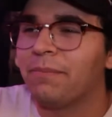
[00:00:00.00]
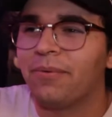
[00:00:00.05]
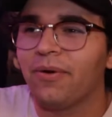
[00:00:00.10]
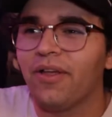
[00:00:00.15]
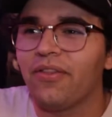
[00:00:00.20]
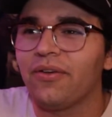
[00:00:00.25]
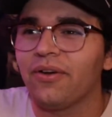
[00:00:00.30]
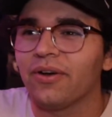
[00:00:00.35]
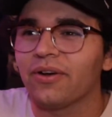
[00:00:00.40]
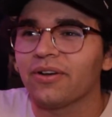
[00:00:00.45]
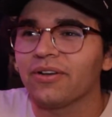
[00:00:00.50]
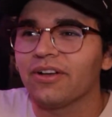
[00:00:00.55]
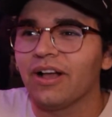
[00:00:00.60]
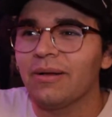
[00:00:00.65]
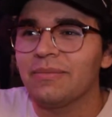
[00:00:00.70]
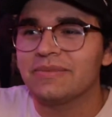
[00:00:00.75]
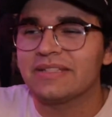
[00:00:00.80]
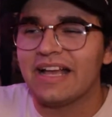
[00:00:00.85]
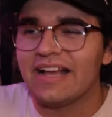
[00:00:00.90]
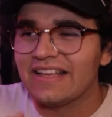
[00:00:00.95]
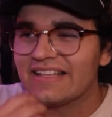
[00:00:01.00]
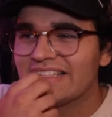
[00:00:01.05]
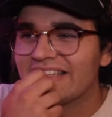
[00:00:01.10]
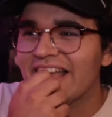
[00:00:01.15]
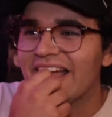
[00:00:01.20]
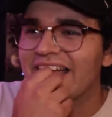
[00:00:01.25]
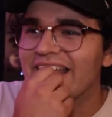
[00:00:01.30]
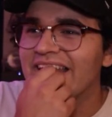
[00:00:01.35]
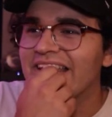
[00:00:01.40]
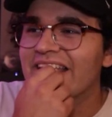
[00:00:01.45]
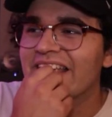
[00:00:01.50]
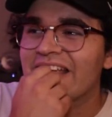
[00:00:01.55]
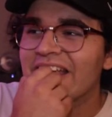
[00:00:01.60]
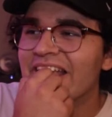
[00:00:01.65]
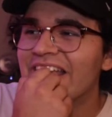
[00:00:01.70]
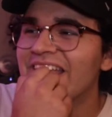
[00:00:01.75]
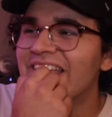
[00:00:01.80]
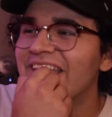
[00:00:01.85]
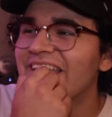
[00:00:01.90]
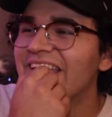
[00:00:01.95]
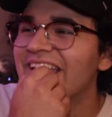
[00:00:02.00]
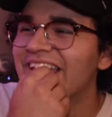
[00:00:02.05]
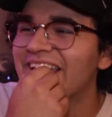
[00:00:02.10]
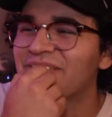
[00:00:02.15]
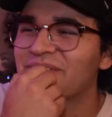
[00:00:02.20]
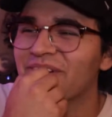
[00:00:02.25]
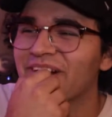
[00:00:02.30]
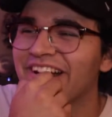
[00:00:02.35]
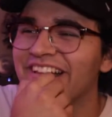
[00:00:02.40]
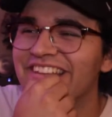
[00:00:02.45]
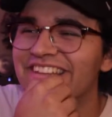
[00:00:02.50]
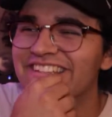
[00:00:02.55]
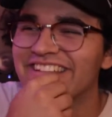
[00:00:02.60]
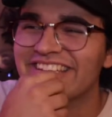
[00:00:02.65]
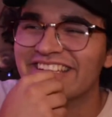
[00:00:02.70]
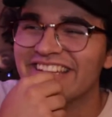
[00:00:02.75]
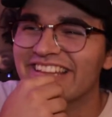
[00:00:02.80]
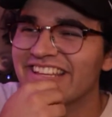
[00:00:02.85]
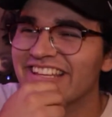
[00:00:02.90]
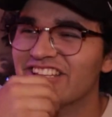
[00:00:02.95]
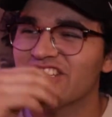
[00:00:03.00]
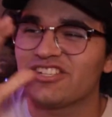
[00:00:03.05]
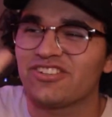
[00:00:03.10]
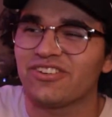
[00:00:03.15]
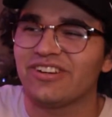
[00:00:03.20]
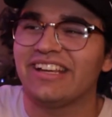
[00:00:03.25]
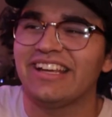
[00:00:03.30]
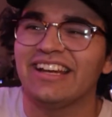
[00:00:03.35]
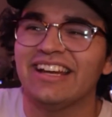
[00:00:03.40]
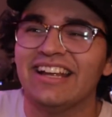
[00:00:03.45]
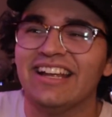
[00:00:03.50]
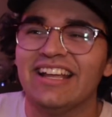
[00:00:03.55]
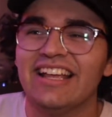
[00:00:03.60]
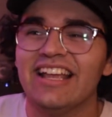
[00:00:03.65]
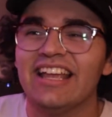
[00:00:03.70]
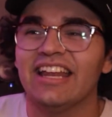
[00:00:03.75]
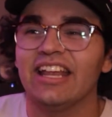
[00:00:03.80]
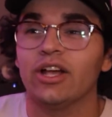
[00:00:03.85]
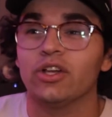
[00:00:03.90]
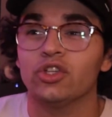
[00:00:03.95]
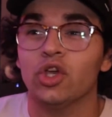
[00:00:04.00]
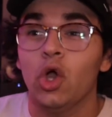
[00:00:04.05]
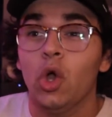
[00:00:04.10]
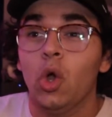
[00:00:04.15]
brother comes outside, and he runs into the street, and he goes,